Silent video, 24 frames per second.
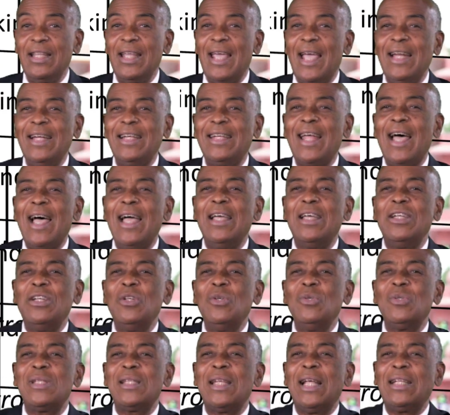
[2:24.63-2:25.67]
the entire
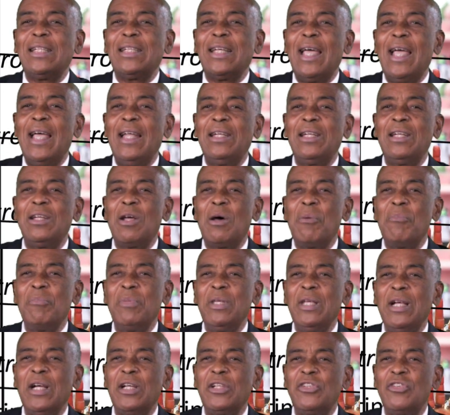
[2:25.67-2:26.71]
newsletter ended up
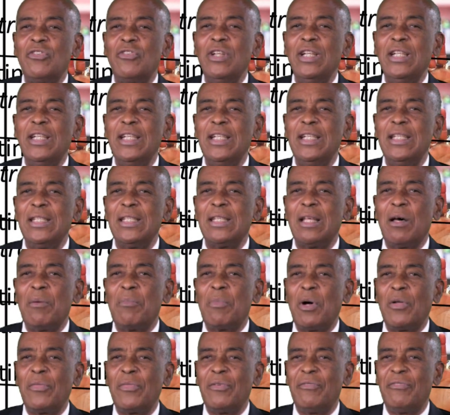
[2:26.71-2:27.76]
being a treatise
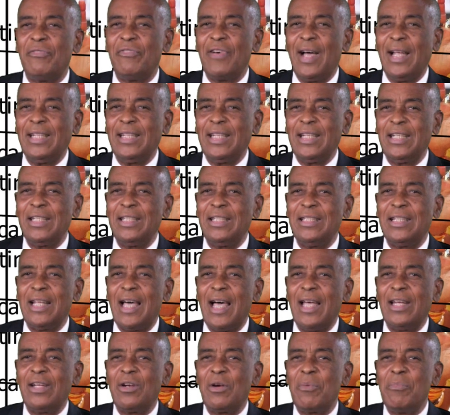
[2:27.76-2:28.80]
about the Vatican
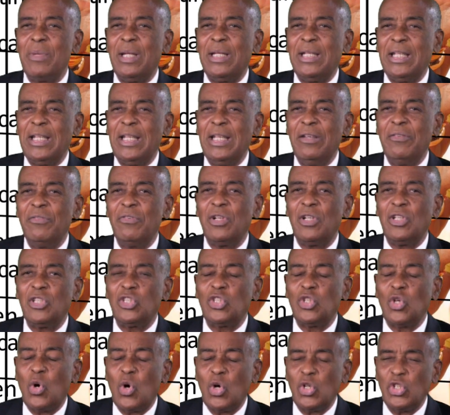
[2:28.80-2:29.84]
and her medieval
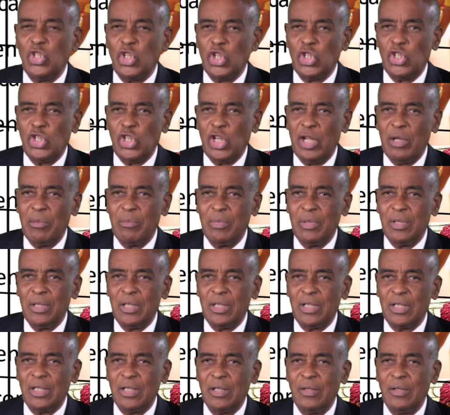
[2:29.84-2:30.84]
torture chambers.